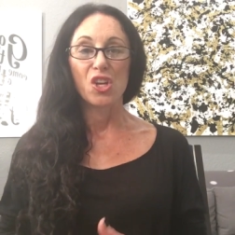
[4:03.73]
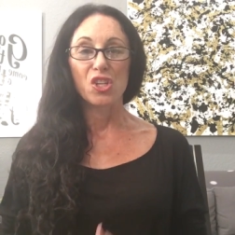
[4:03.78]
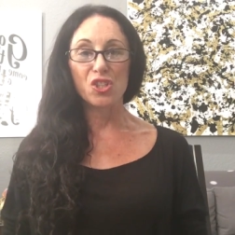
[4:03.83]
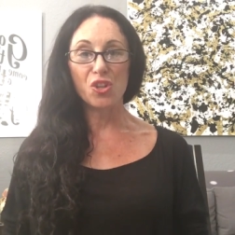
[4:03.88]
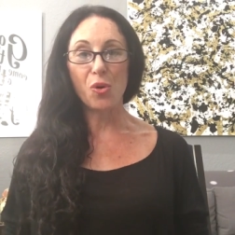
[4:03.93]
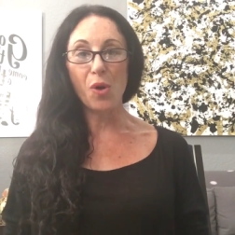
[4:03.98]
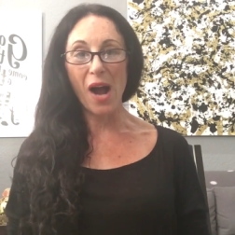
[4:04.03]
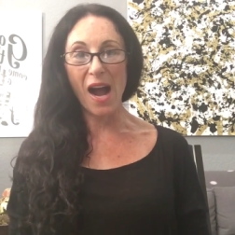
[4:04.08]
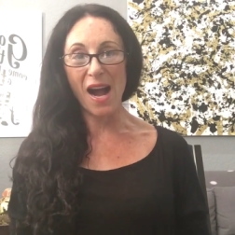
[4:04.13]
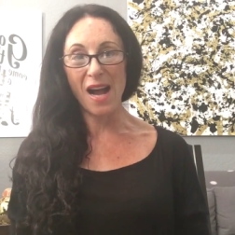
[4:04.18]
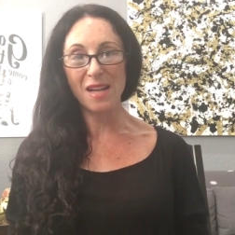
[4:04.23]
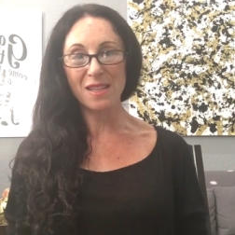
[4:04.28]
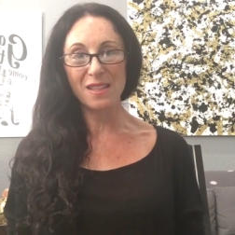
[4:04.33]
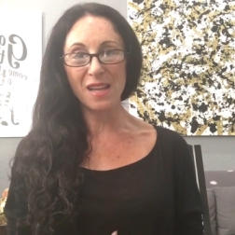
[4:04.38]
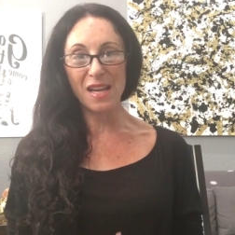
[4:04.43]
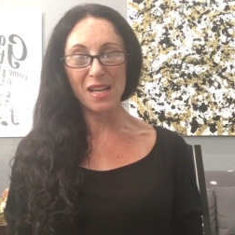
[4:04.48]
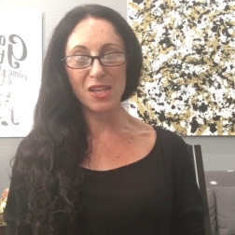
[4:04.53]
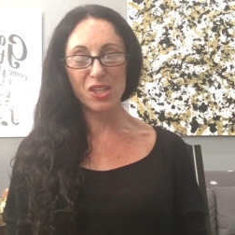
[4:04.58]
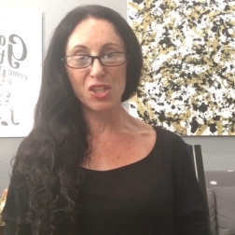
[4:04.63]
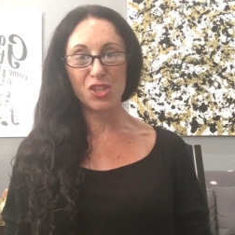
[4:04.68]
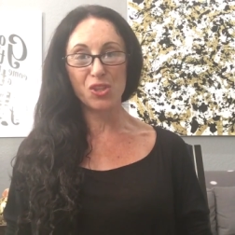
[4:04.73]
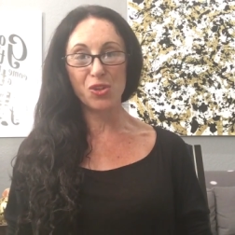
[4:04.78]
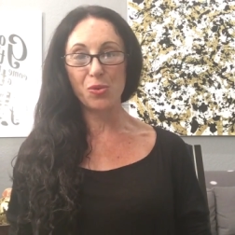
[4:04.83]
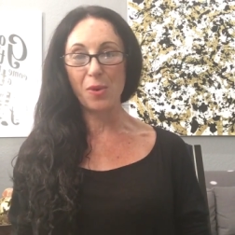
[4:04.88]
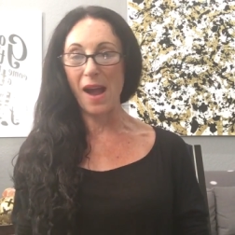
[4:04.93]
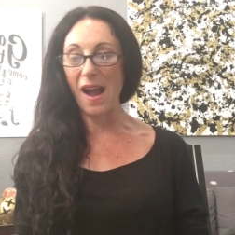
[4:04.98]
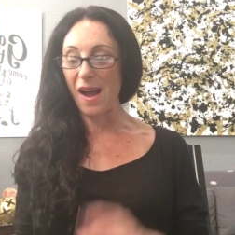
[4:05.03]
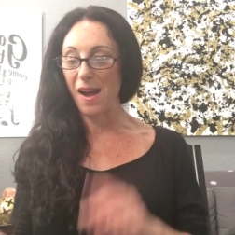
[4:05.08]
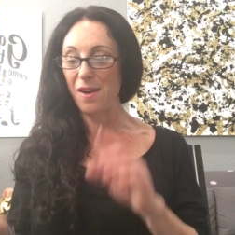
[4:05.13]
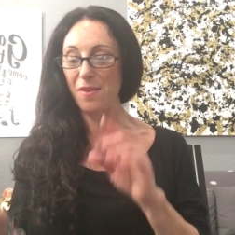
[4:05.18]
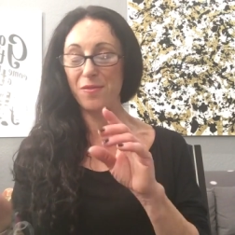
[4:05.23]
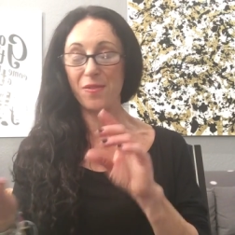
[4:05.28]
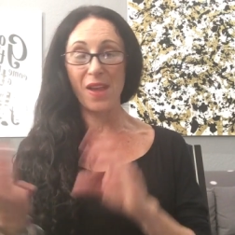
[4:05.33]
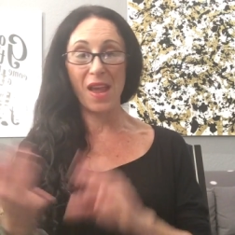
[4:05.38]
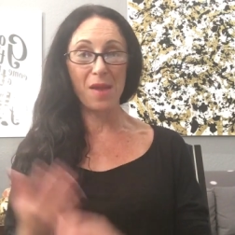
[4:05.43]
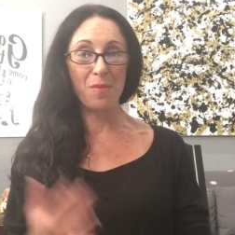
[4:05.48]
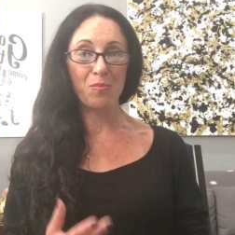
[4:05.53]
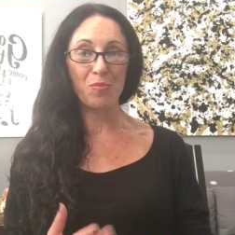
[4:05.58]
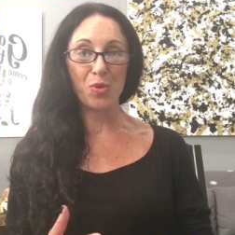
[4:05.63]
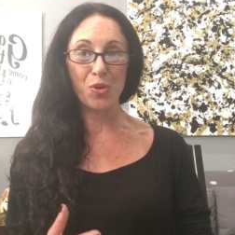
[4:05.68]
So I like to have
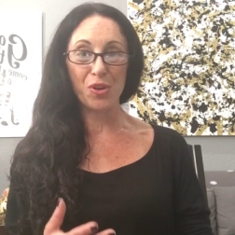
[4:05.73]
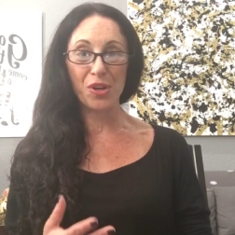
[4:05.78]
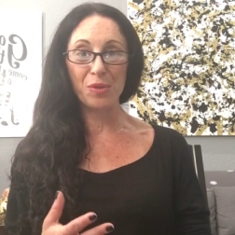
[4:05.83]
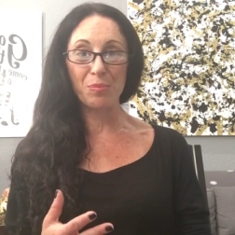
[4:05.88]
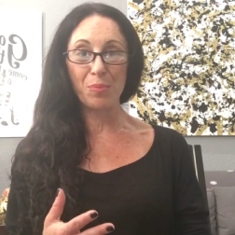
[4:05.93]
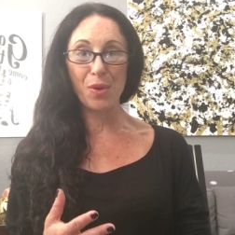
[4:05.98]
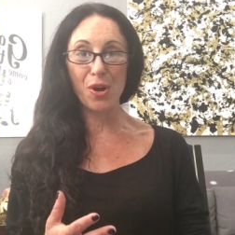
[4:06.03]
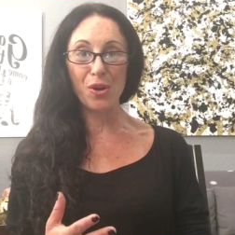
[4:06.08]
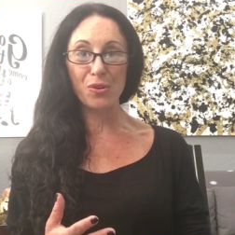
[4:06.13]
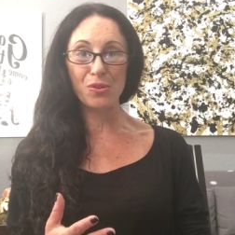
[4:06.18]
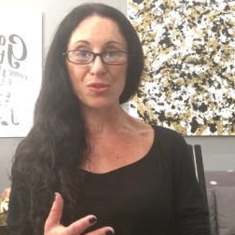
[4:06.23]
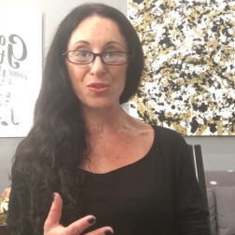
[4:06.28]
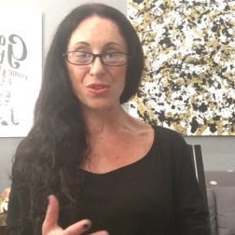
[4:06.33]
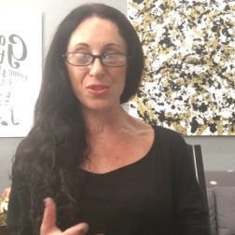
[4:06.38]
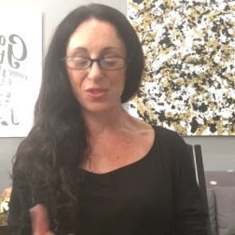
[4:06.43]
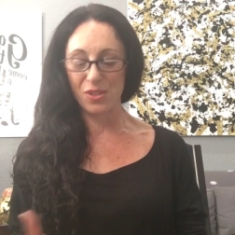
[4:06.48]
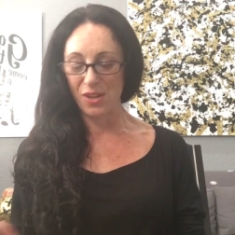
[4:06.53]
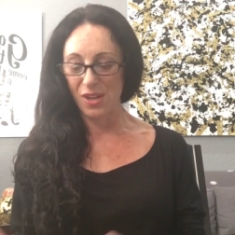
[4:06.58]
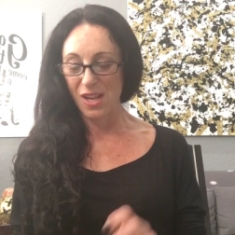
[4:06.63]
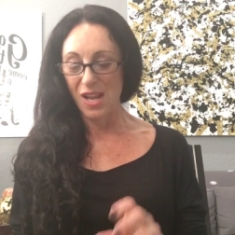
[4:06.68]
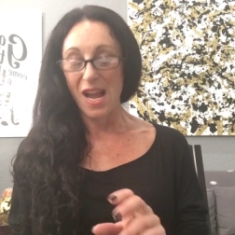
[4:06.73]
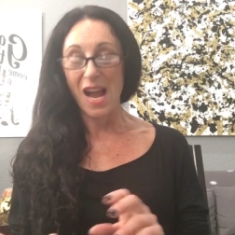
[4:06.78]
a morning post.